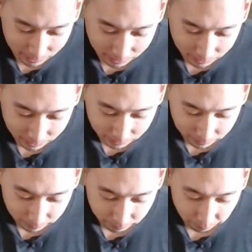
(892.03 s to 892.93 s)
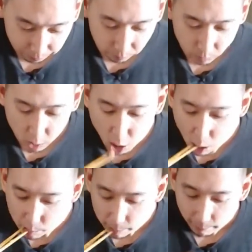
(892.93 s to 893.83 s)
Maybe do
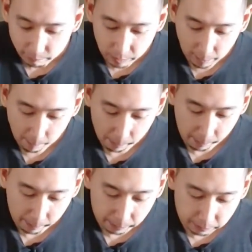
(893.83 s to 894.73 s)
disaster preparedness